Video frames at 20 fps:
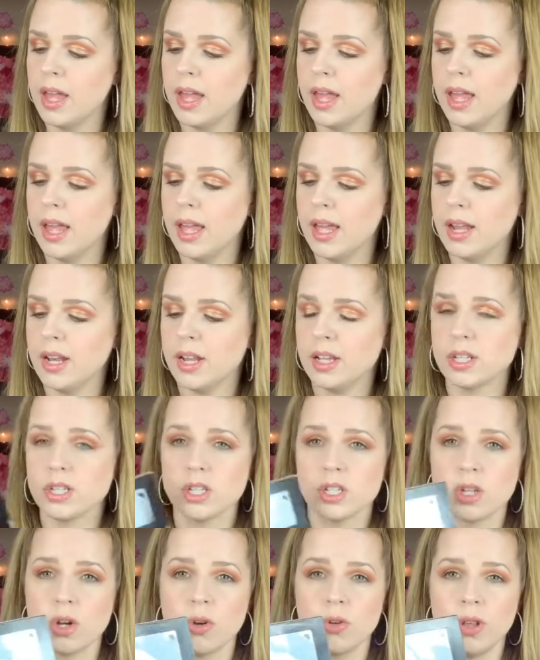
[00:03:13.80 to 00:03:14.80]
and
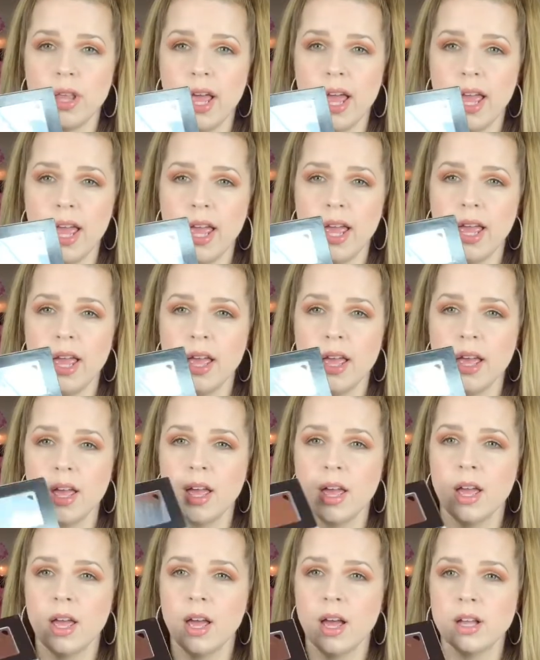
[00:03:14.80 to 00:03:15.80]
Soleil.
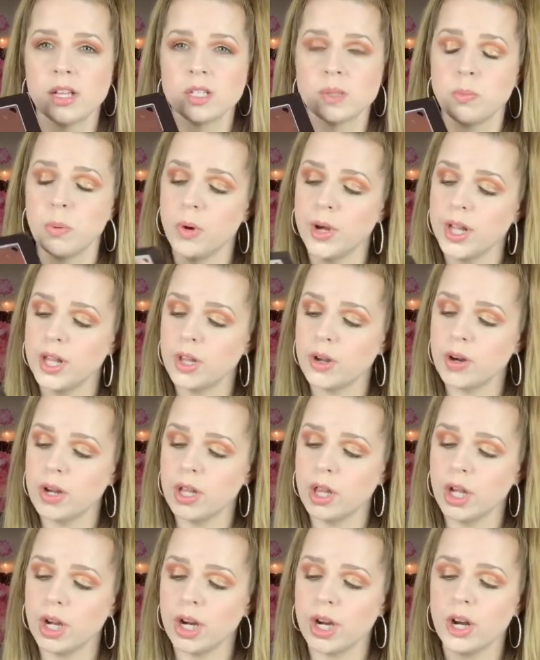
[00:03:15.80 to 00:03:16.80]
Spoiler
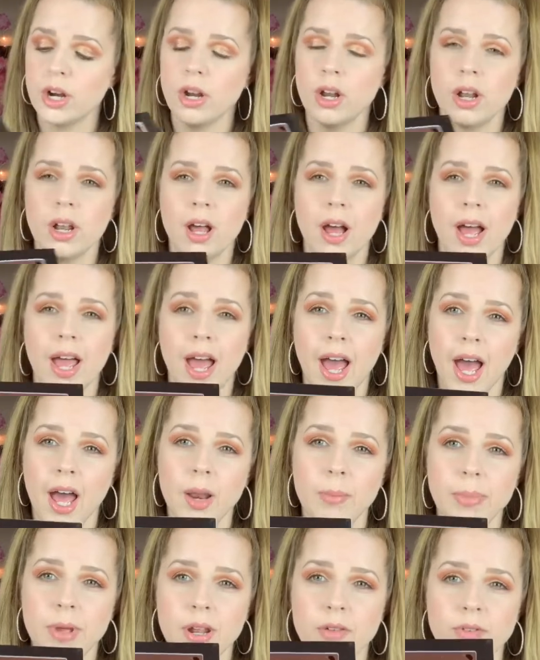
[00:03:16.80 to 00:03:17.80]
alert, I had
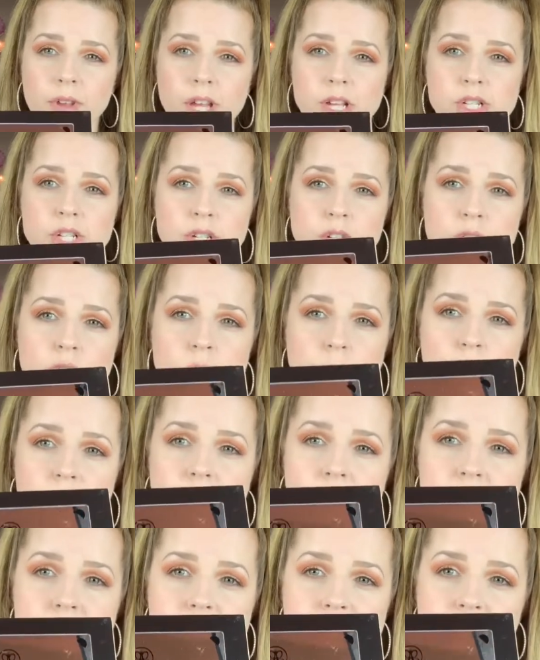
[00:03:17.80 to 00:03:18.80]
a bit of issues with
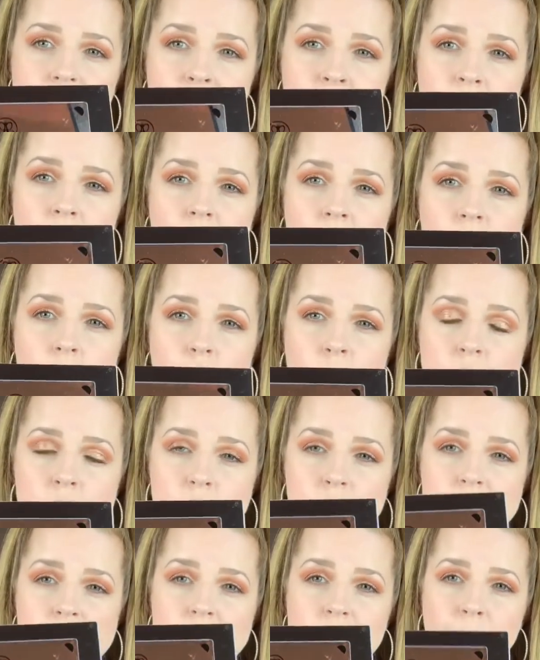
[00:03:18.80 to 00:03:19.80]
this Zam color, which
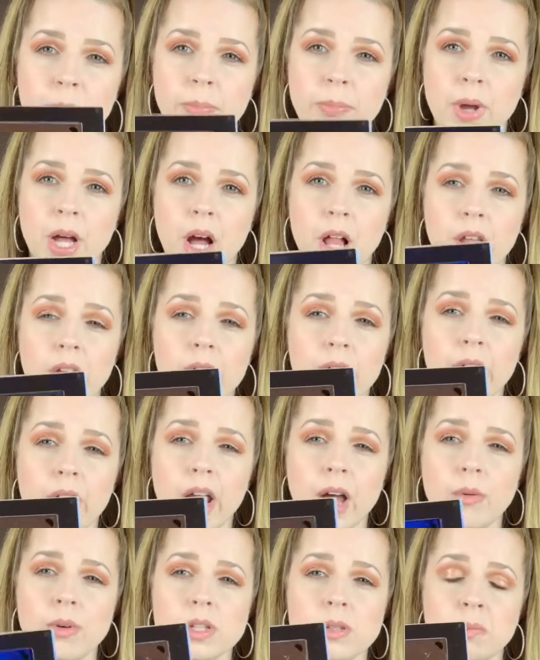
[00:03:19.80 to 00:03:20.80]
was the color that
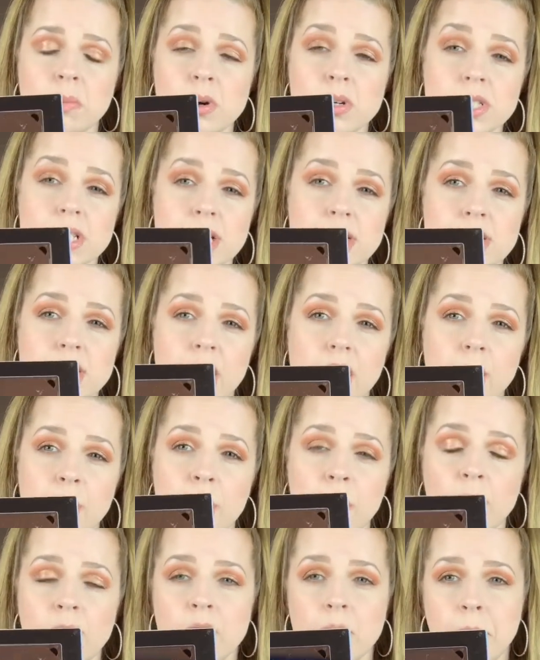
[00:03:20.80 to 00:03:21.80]
I was most excited
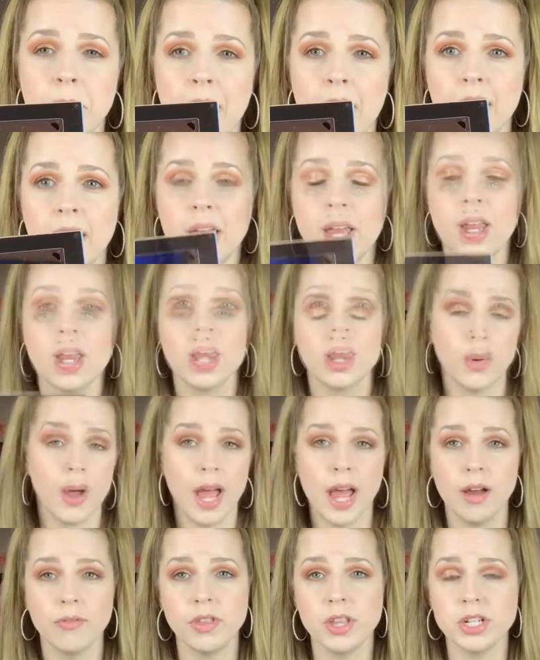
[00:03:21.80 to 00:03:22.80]
about in the palette. So I
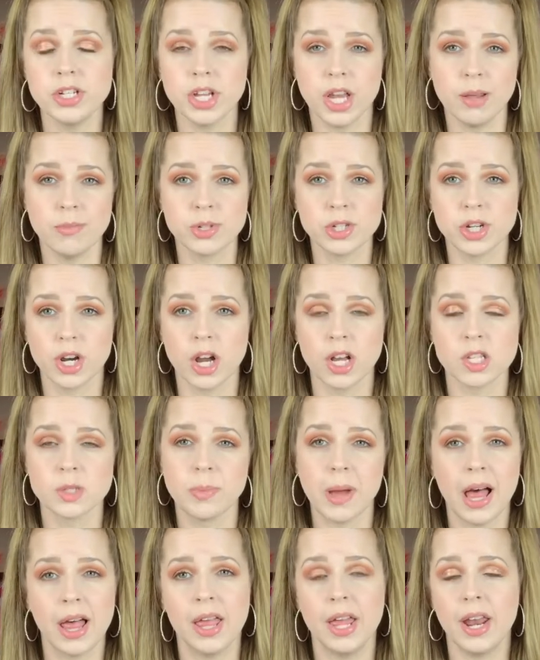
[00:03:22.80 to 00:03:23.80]
have the James Charles
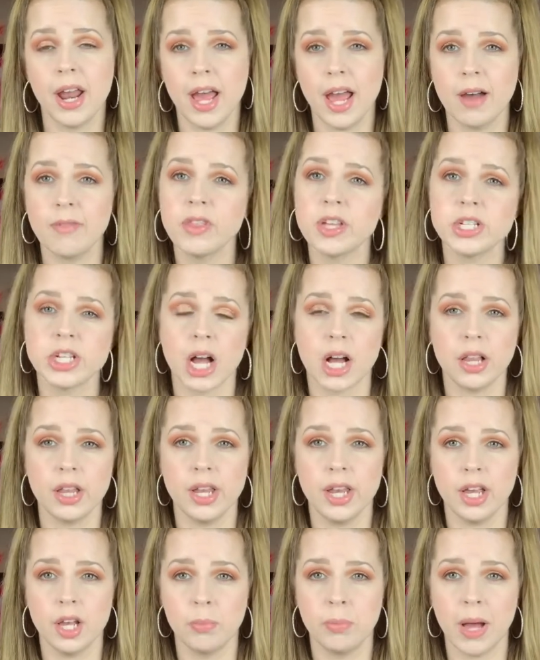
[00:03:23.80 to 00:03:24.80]
palette and I have the Jaclyn
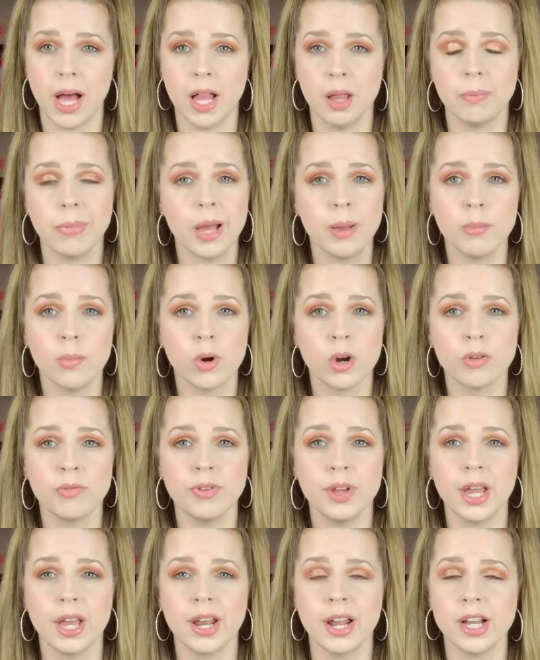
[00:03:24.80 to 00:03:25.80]
Hill palette by
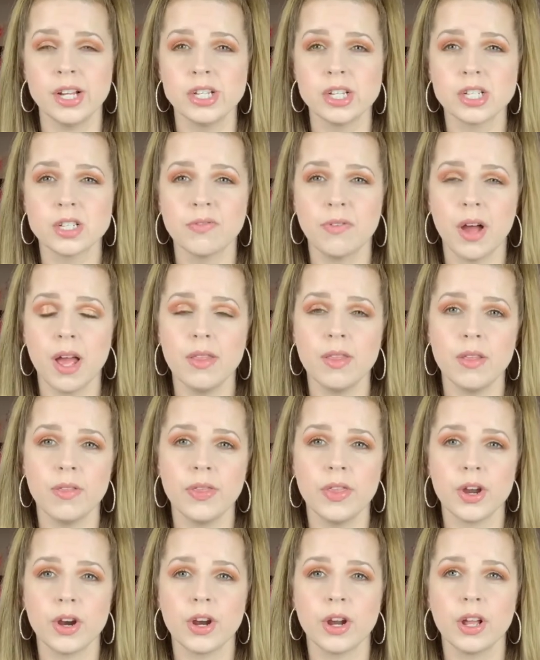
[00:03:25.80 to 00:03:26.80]
Morphe, and I just find that
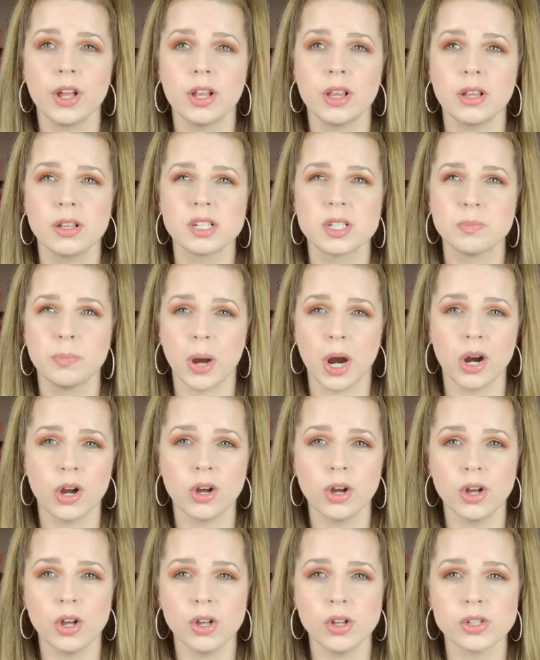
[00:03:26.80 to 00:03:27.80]
their
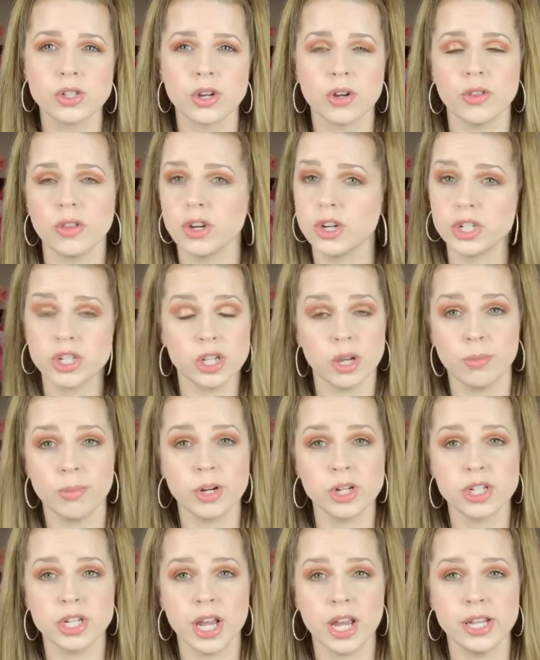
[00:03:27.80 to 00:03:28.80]
sparkles or their shimmer
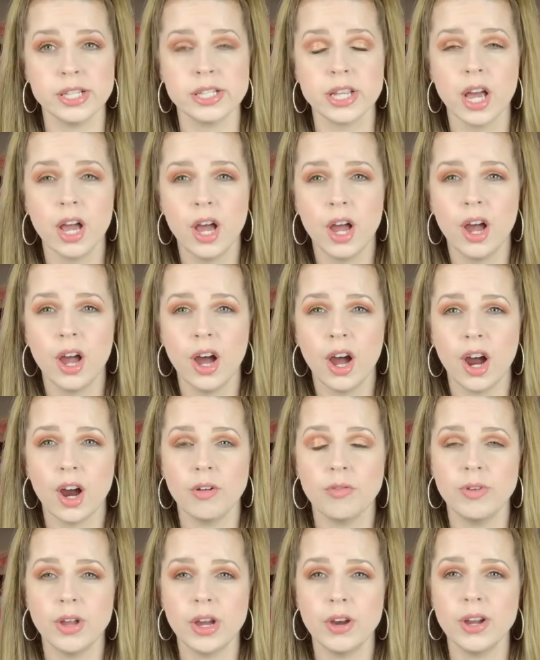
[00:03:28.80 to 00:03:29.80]
shades
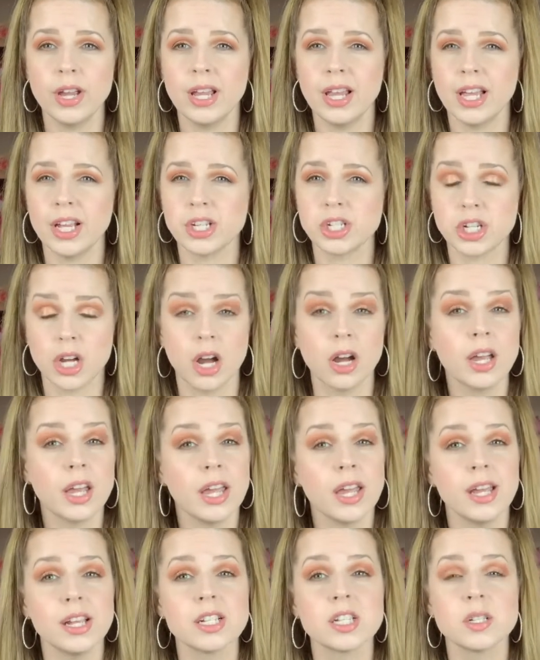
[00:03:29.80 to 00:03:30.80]
are very
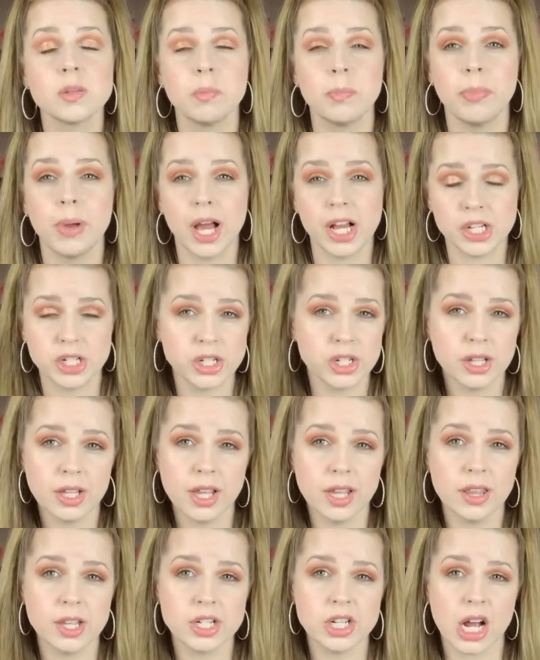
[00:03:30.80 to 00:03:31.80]
chunky,
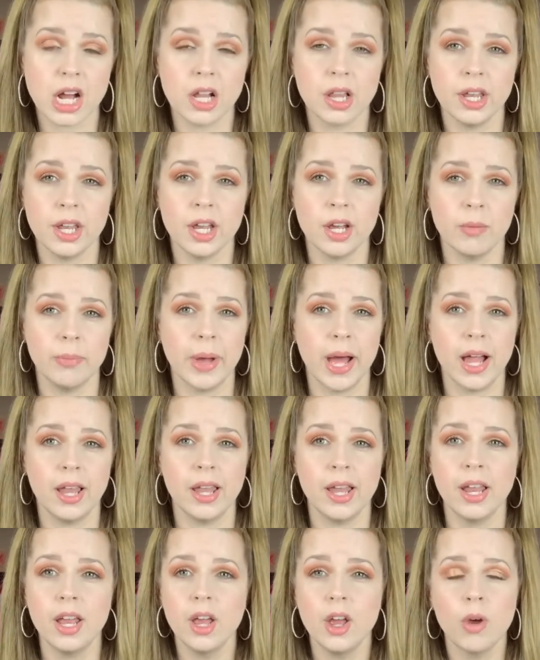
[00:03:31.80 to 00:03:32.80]
especially the Jaclyn Hill
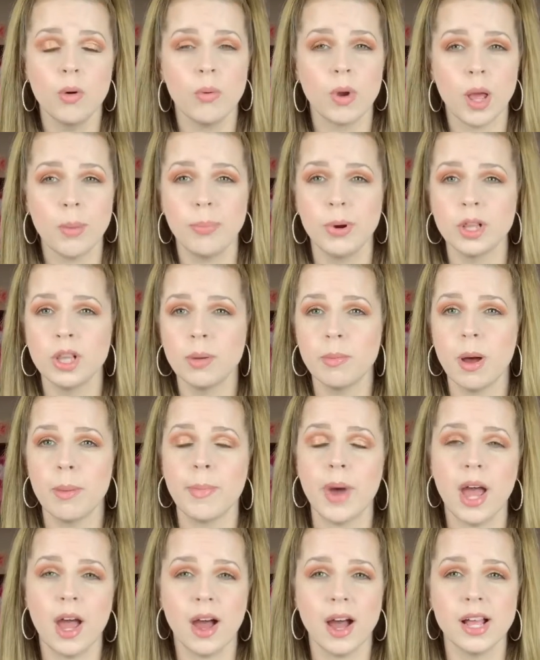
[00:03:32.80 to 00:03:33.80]
palette. When I put them on
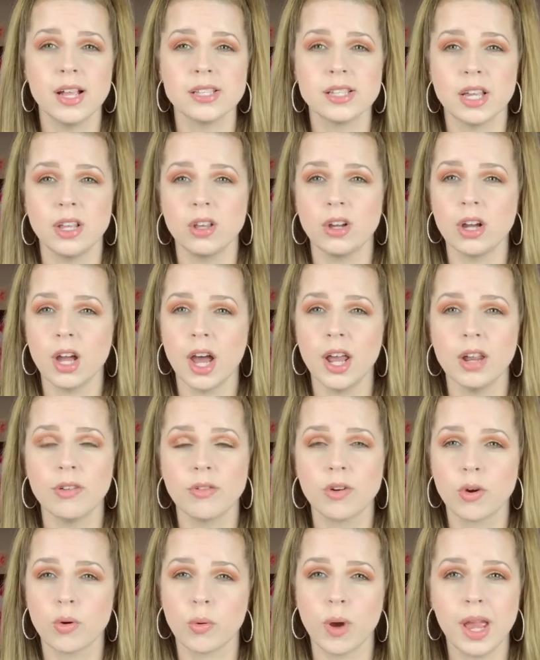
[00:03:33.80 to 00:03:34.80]
my eyes, they look kind of
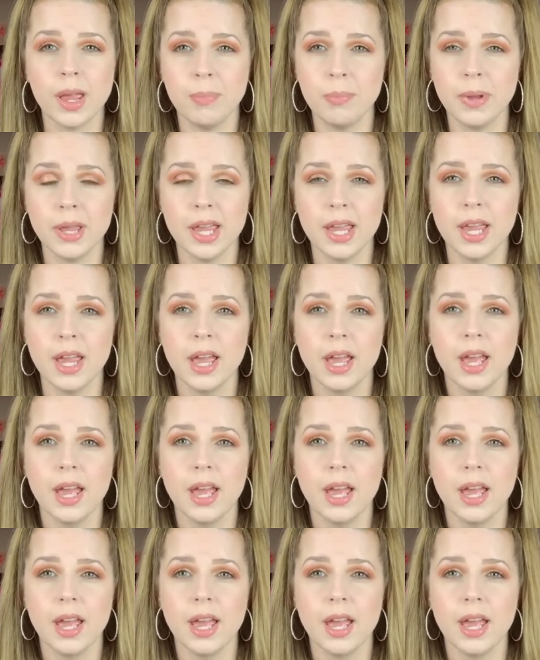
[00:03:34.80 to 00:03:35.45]
crepey.